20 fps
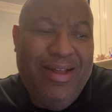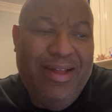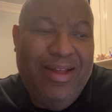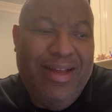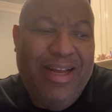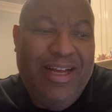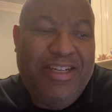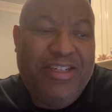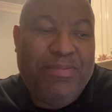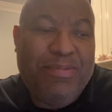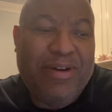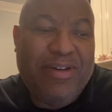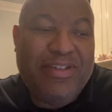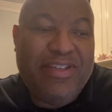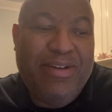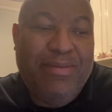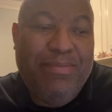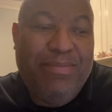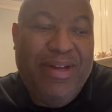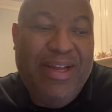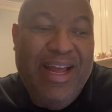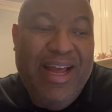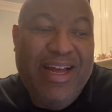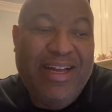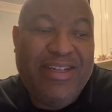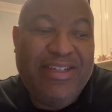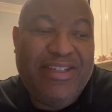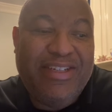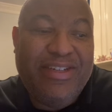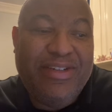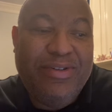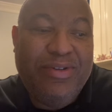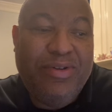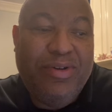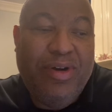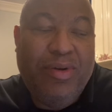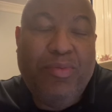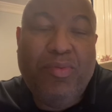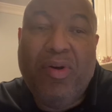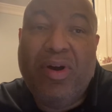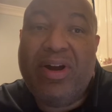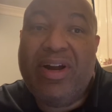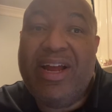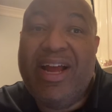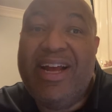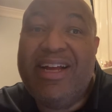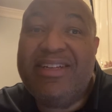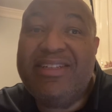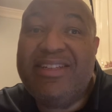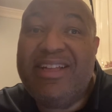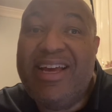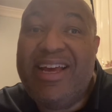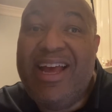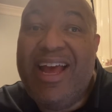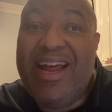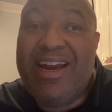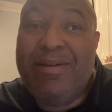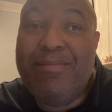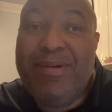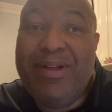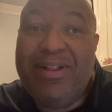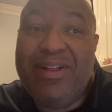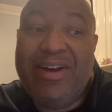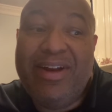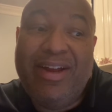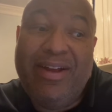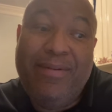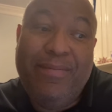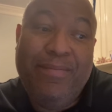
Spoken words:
Each person began to work as they had ability.